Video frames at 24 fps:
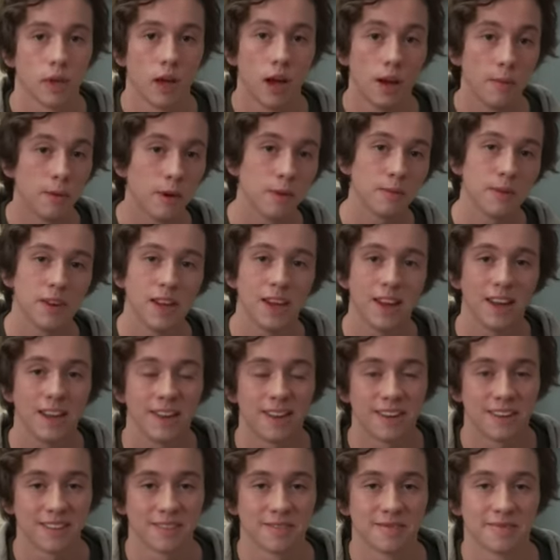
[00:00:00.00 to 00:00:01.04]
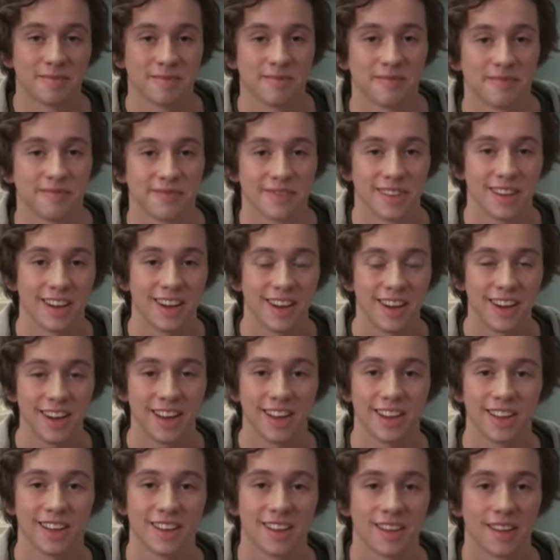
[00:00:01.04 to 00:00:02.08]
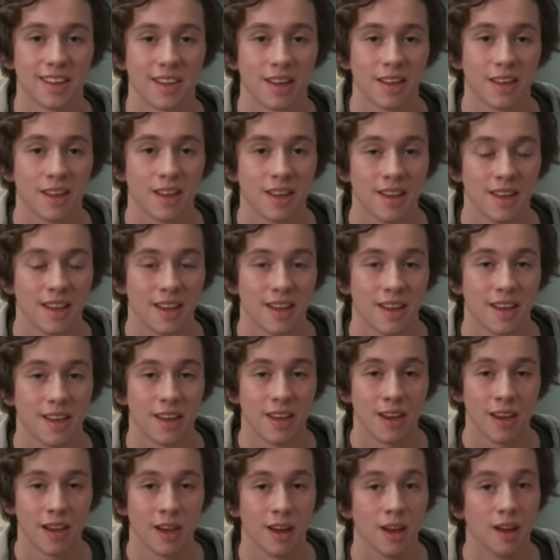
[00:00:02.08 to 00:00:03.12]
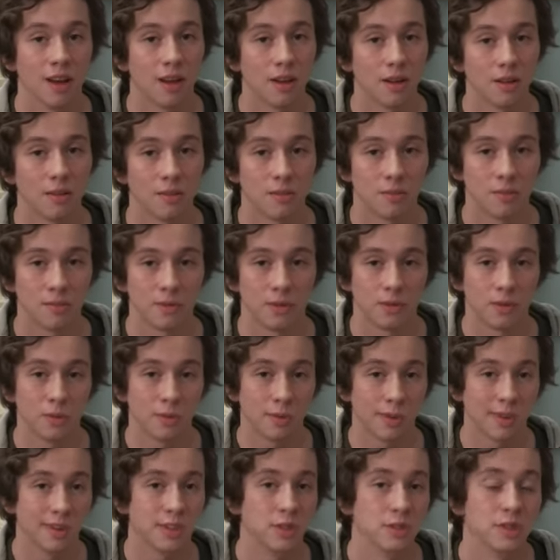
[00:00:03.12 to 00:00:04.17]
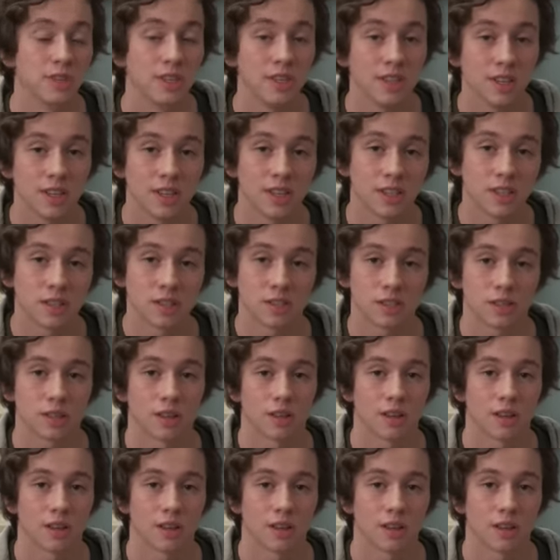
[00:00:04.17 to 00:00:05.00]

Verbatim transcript: Hi, Mom and Dad. Hi. Uh, when you see this,